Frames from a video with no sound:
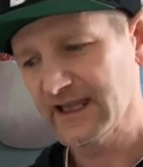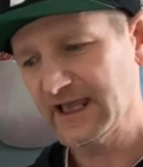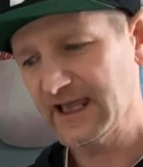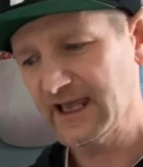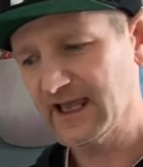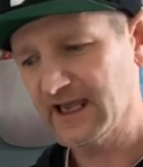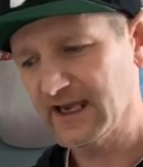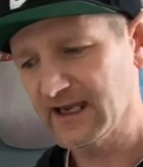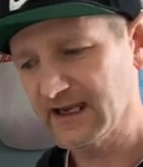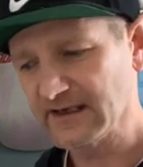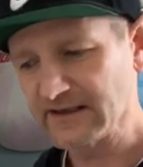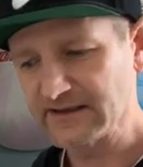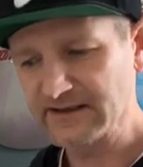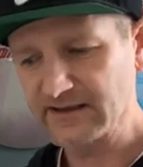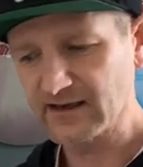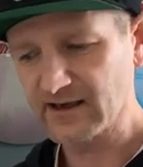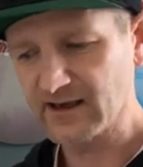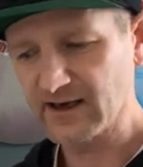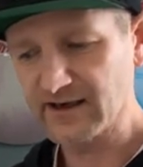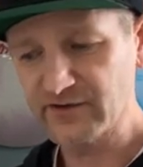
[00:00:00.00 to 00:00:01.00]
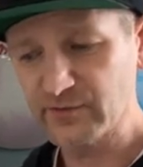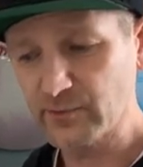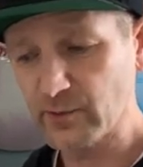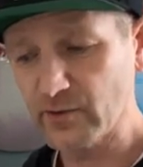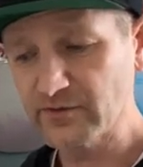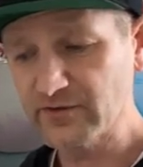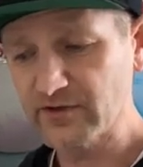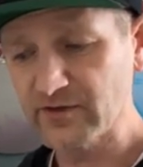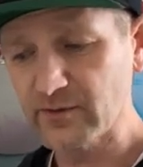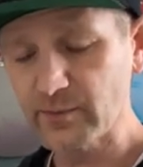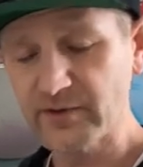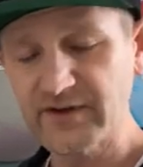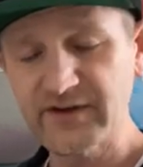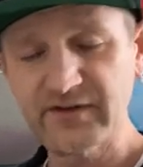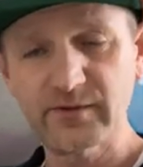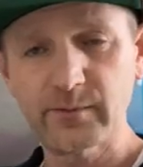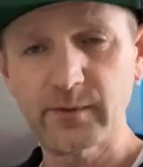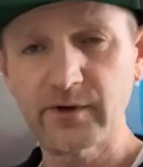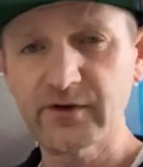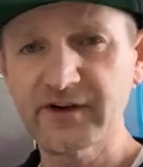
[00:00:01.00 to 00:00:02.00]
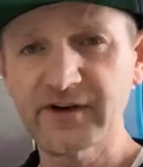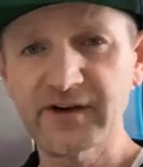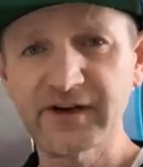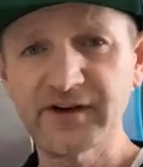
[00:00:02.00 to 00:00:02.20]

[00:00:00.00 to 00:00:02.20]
And uh, I spoke to the police about it.